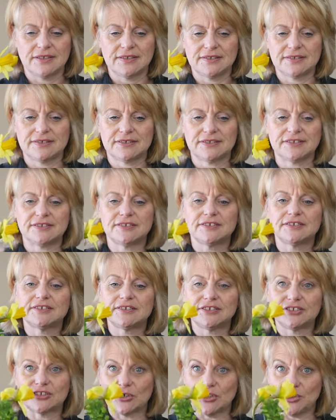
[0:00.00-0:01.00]

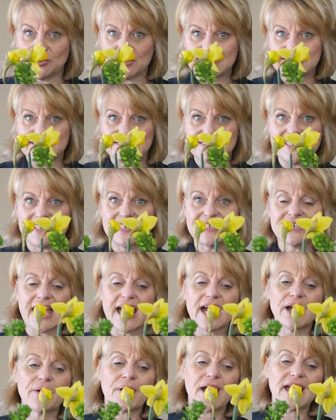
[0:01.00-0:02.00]
So you can see
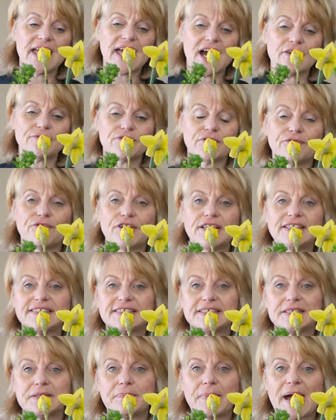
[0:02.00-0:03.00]
now I have a
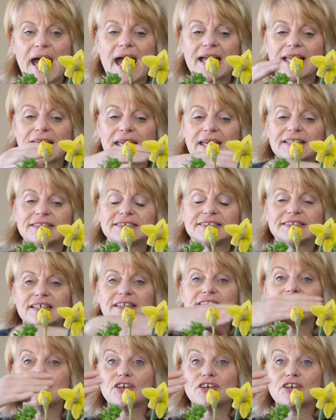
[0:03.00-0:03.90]
front and a back and